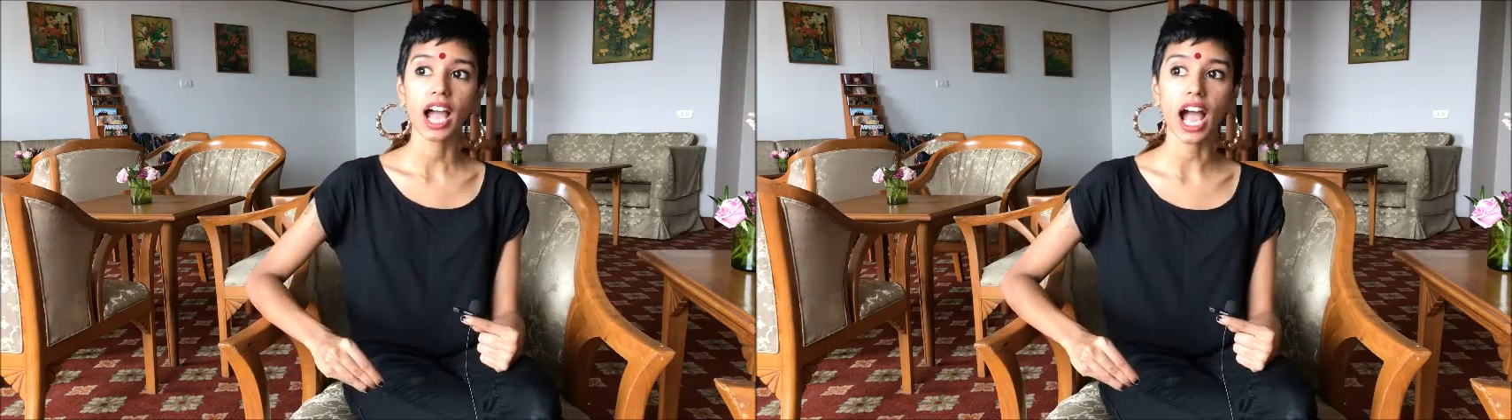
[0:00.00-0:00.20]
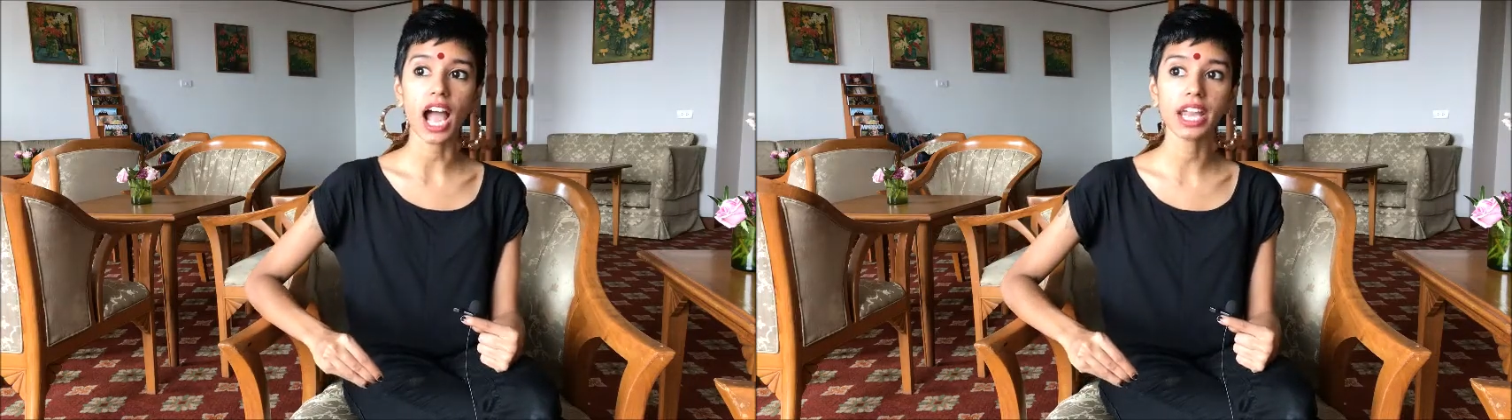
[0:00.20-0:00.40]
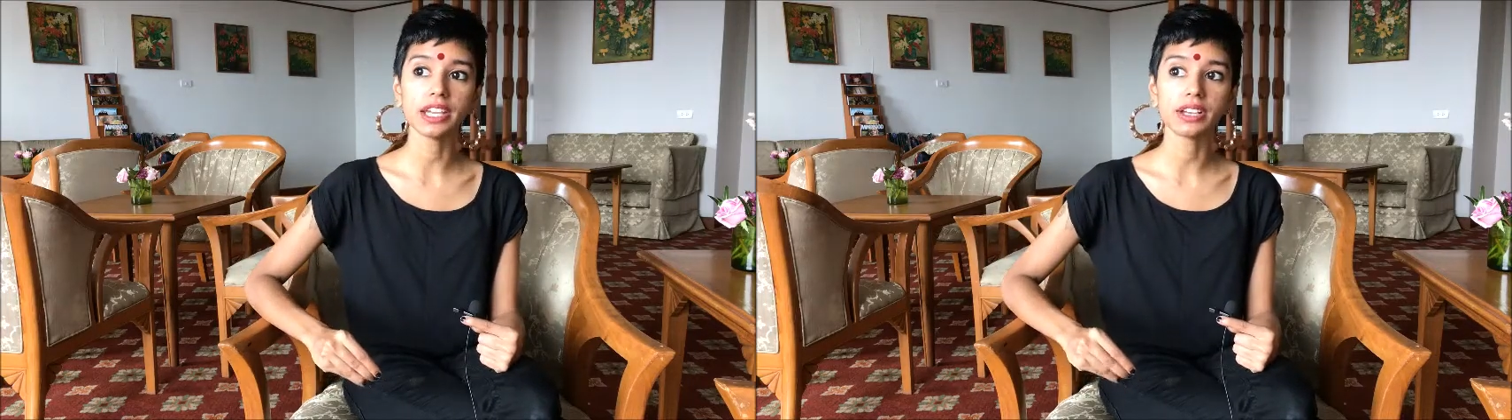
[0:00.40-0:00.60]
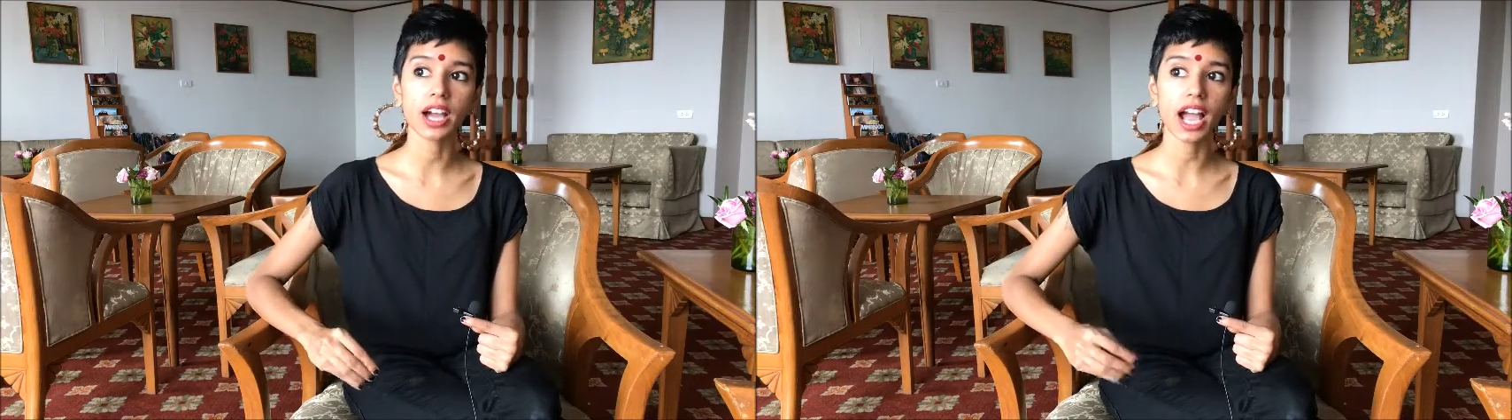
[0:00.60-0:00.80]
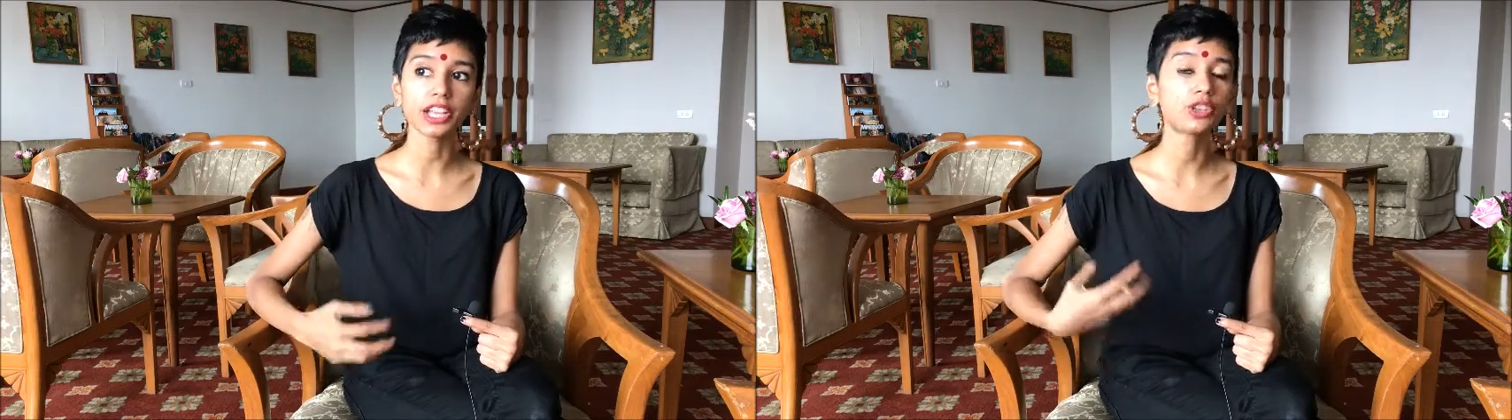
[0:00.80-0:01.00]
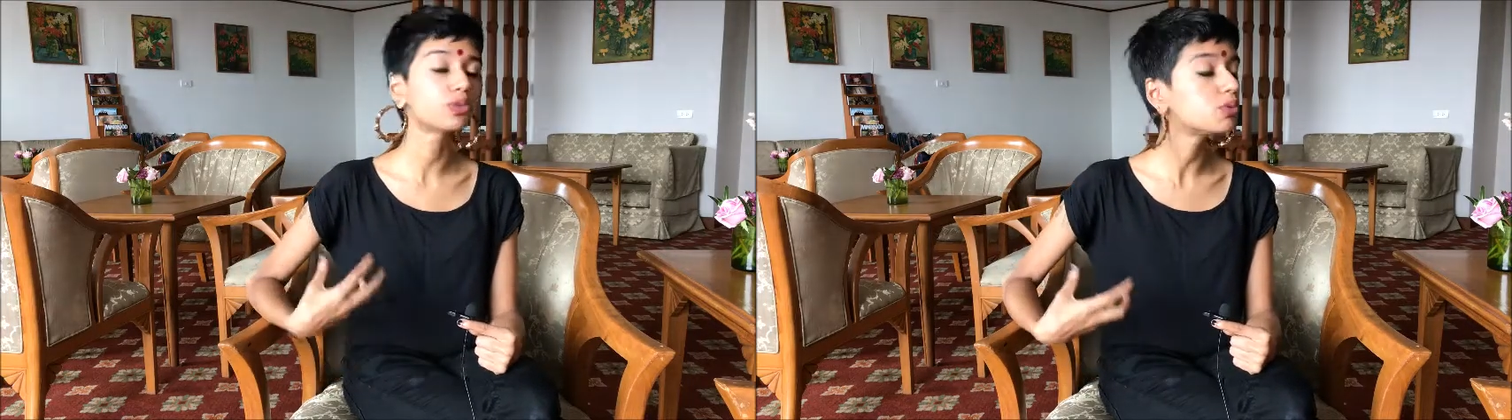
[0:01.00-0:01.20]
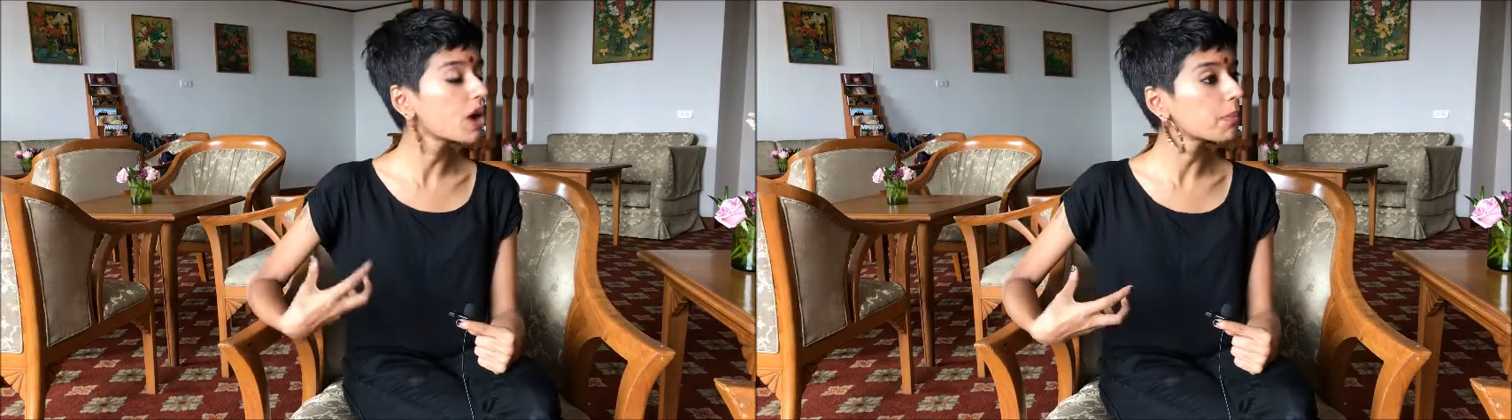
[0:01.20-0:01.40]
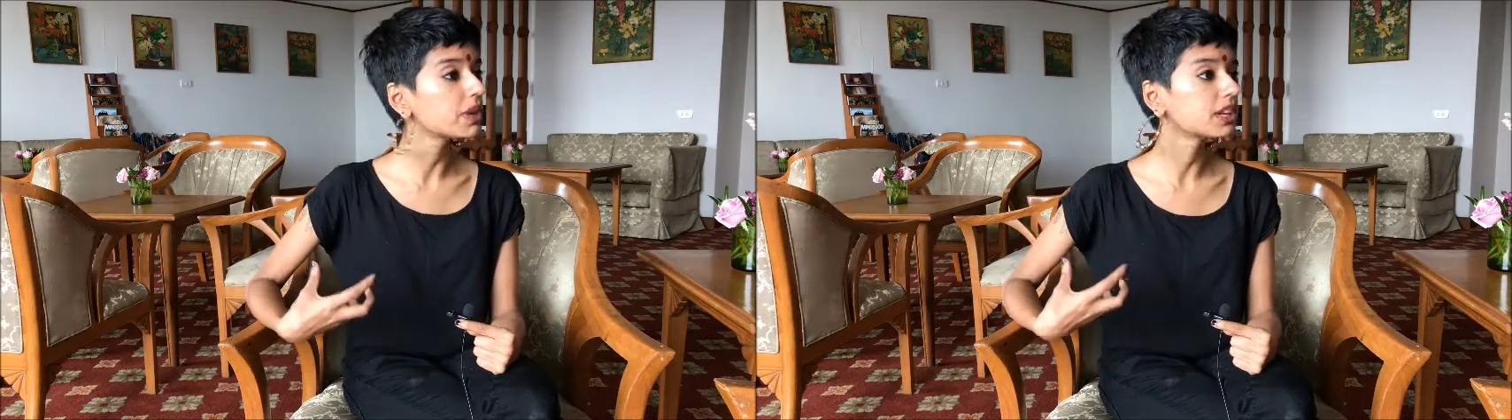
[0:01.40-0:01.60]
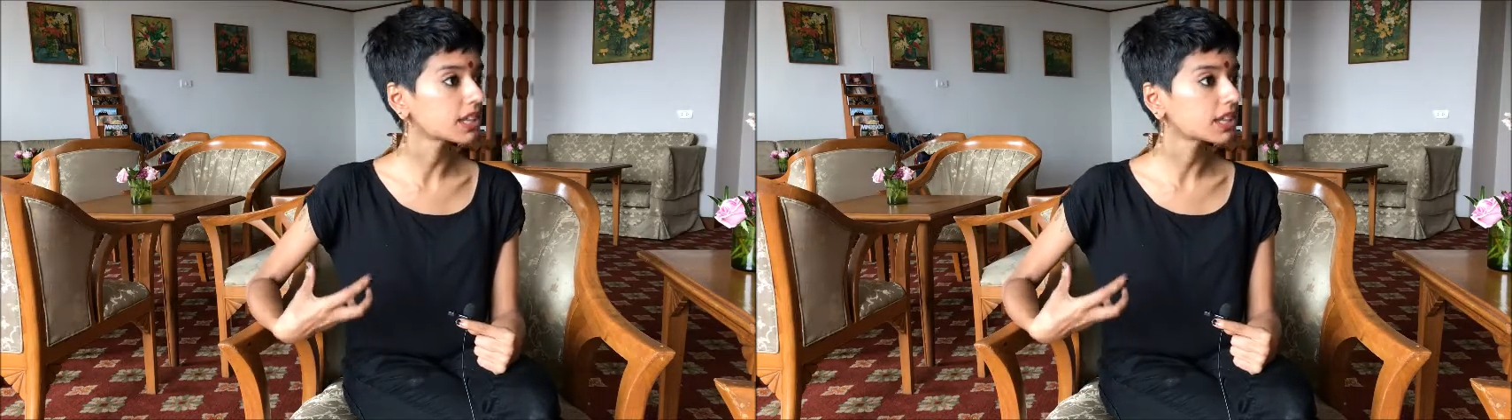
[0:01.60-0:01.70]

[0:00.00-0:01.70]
i i grew up in